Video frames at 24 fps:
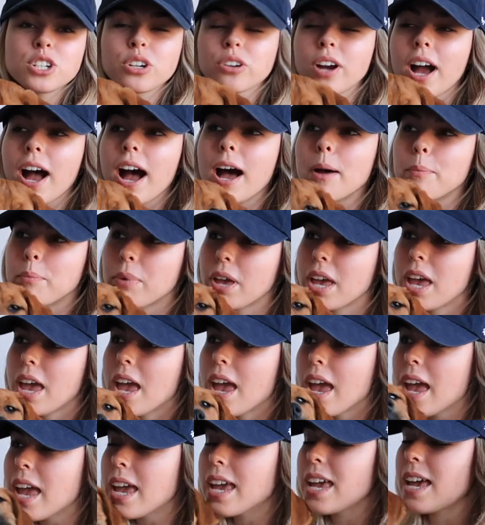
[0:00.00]
her up
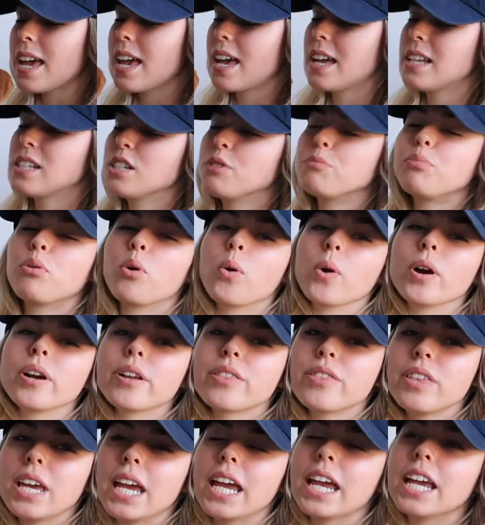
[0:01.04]
and
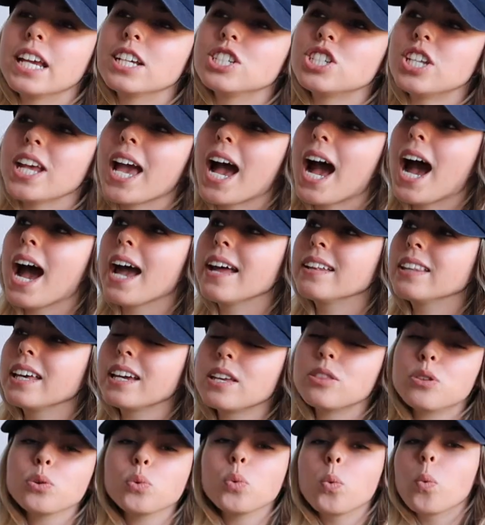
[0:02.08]
poor thing she had
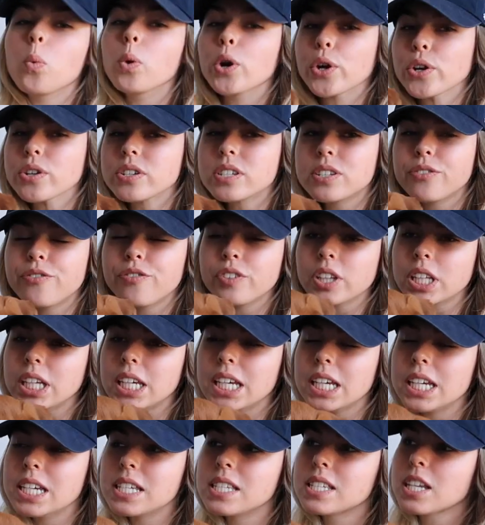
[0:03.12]
like the worst
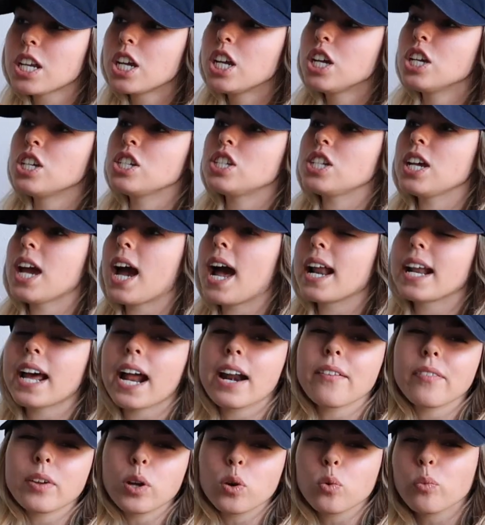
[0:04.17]
fleas she had
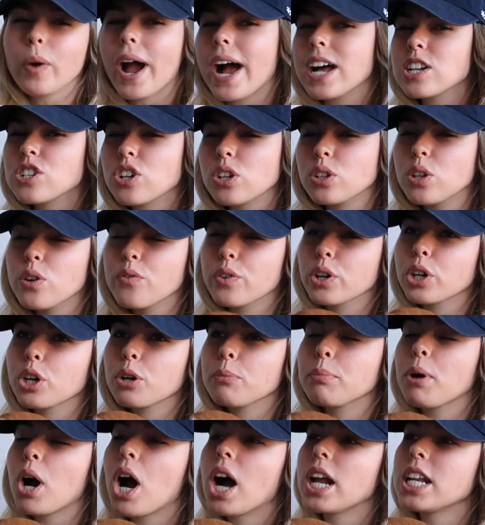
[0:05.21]
kind of like a rash all over
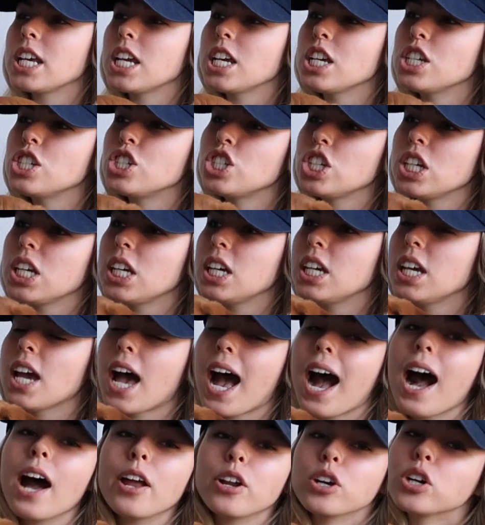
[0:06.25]
her body she
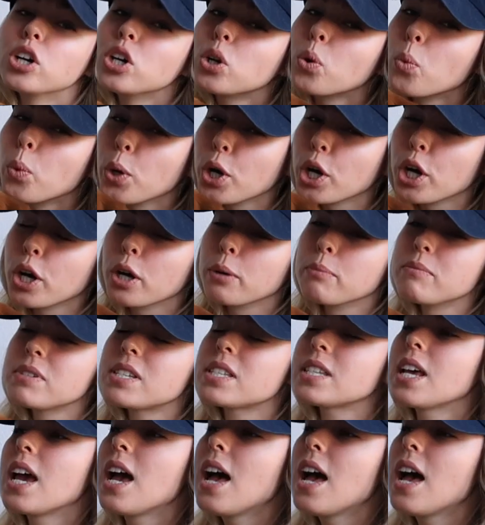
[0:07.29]
had hookworms